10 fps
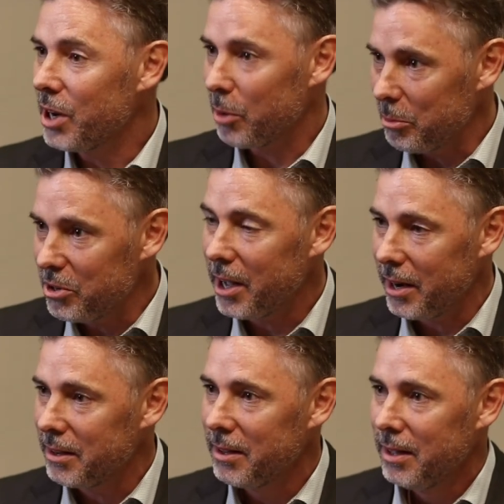is not what I'm
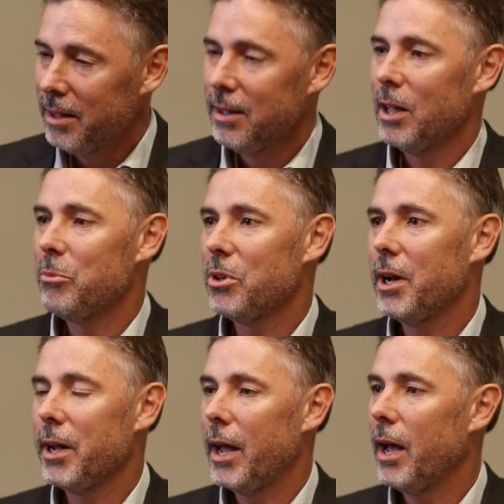studying. I'm
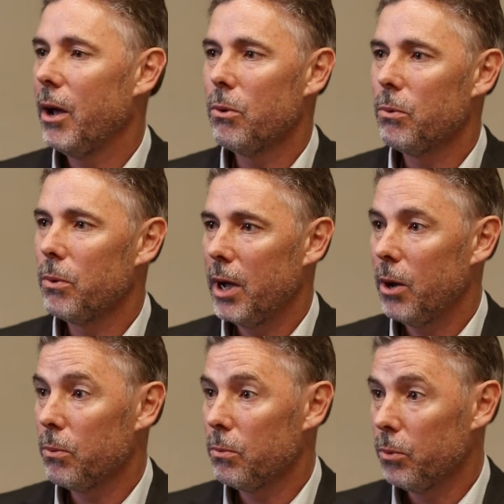studying how,
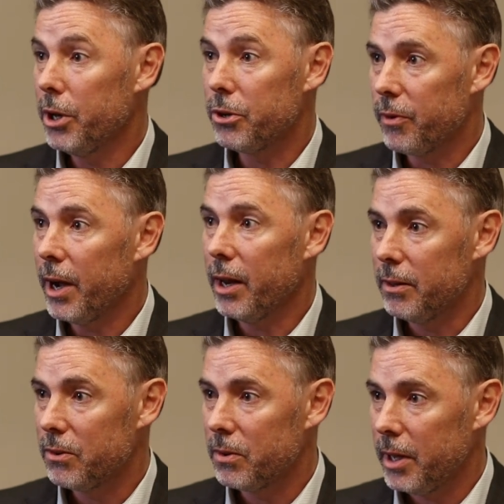how religious
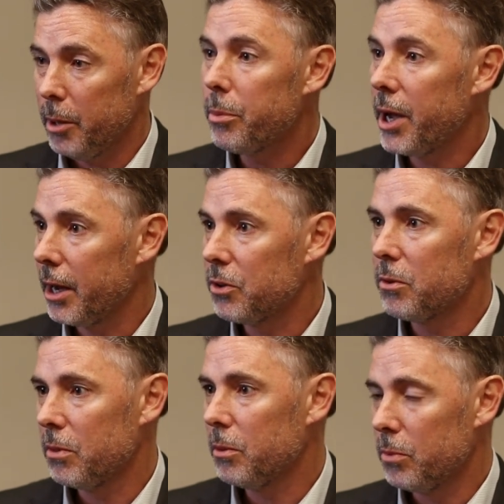violence
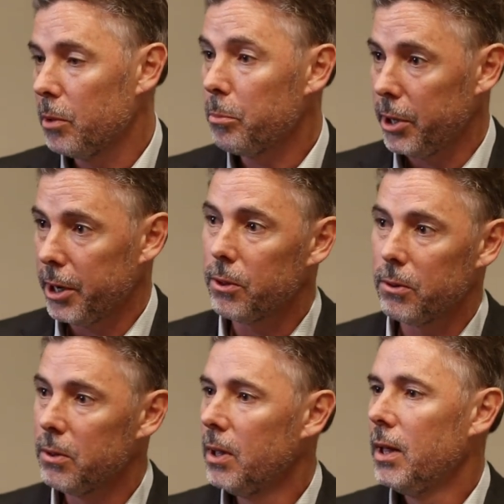impacts the, the,
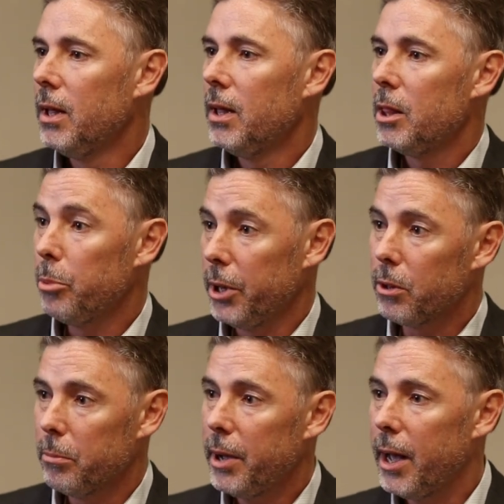political, the
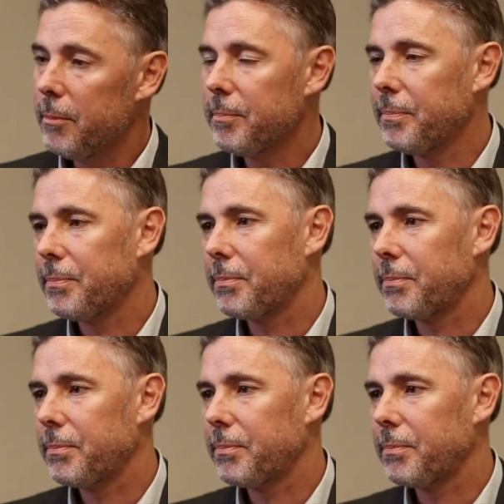political map.